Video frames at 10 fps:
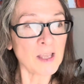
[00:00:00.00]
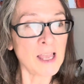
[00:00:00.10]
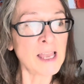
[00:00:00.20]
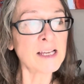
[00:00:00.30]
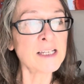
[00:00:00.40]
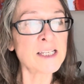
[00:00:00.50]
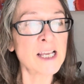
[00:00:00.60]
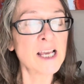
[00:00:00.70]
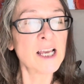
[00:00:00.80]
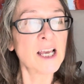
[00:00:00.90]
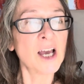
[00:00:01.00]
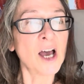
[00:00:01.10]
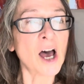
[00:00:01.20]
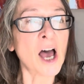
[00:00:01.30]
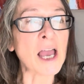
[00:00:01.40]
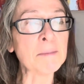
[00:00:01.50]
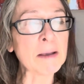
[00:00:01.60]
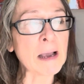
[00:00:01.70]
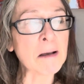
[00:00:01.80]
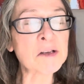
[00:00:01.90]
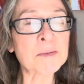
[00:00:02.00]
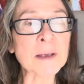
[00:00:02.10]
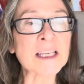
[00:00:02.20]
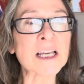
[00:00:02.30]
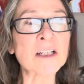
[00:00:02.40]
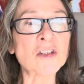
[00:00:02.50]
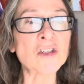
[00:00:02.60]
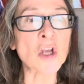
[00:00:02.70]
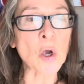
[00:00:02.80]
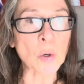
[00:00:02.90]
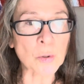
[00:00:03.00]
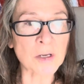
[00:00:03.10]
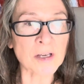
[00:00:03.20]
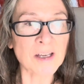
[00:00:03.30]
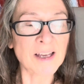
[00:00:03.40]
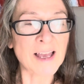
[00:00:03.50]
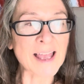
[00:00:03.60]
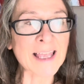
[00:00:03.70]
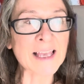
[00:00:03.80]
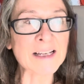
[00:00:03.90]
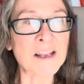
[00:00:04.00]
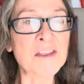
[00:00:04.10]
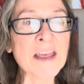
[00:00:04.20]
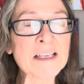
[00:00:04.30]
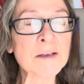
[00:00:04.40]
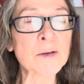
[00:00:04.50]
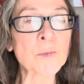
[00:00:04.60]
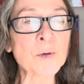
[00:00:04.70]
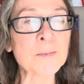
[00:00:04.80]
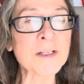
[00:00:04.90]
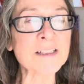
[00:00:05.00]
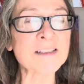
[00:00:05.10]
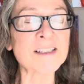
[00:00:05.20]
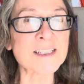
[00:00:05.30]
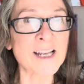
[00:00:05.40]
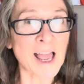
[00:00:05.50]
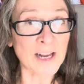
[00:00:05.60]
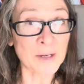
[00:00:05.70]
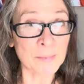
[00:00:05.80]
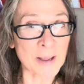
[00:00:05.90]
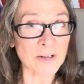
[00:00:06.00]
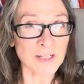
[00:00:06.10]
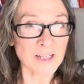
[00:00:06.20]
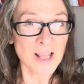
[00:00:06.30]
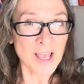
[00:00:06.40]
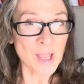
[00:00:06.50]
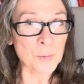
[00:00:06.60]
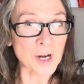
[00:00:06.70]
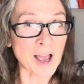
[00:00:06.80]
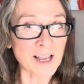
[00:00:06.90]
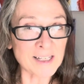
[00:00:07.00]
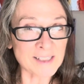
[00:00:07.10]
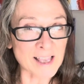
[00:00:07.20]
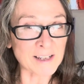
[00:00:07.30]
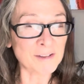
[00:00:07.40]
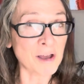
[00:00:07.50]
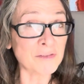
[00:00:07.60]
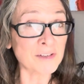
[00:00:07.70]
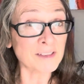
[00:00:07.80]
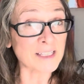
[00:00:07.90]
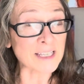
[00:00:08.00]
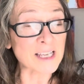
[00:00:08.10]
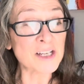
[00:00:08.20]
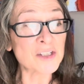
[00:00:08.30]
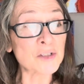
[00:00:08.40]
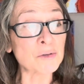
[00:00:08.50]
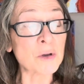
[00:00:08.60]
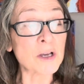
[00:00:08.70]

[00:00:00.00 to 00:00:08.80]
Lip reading: And I was making a joke and they were being snide about it. And what I said lovingly to